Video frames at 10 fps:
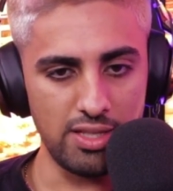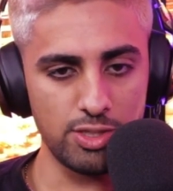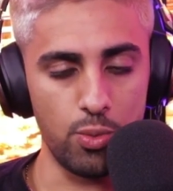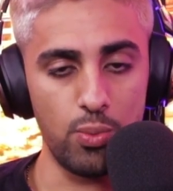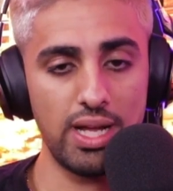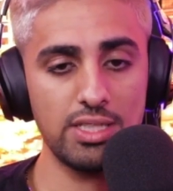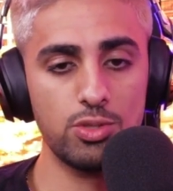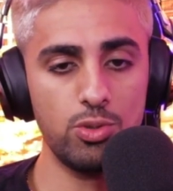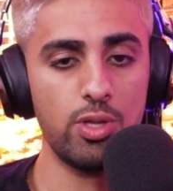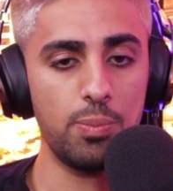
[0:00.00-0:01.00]
So when I
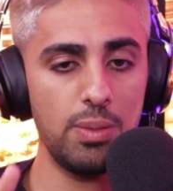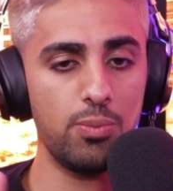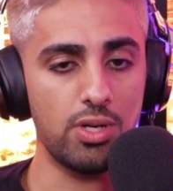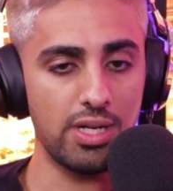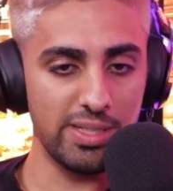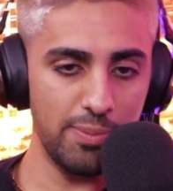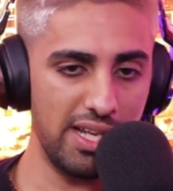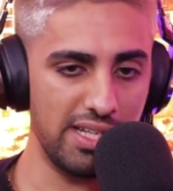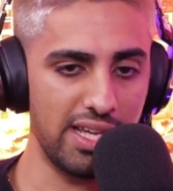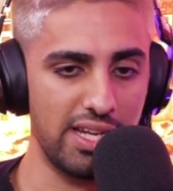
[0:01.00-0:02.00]
saw the people
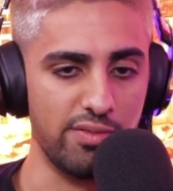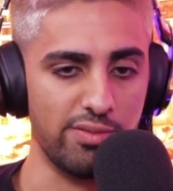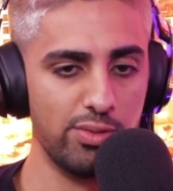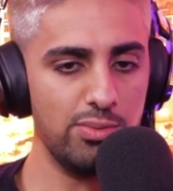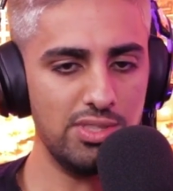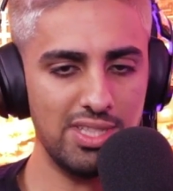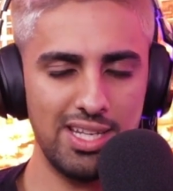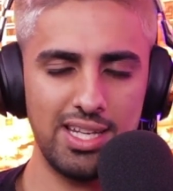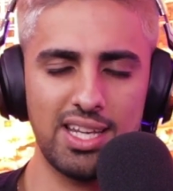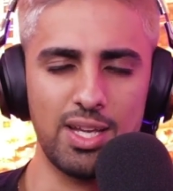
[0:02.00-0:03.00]
clickbait and getting views,
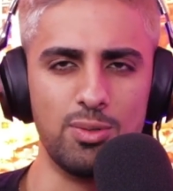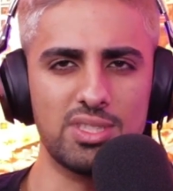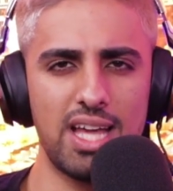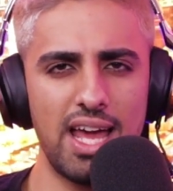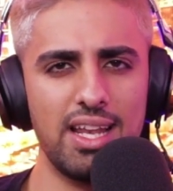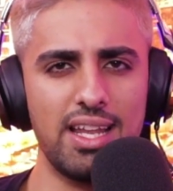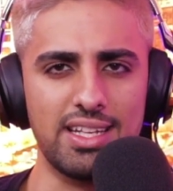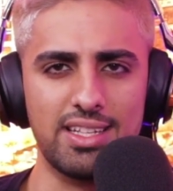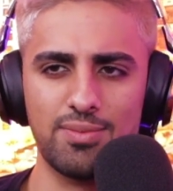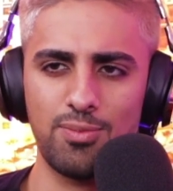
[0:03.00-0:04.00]
it was kind of
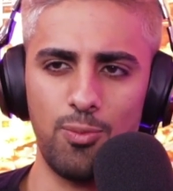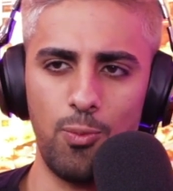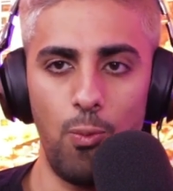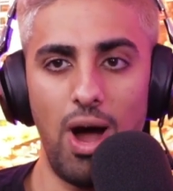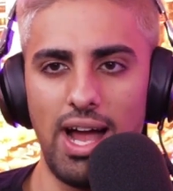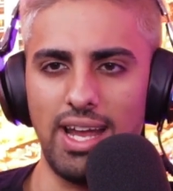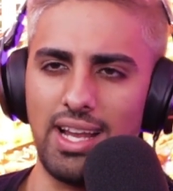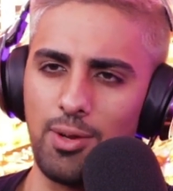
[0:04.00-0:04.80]
like, why?